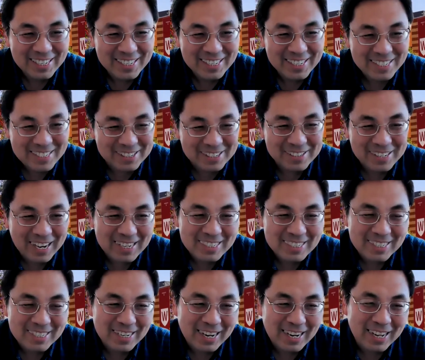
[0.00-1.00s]
So that's
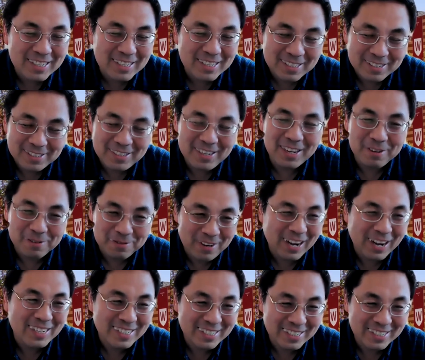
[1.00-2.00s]
another
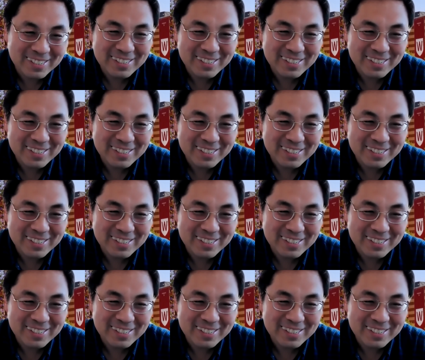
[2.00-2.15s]
factor.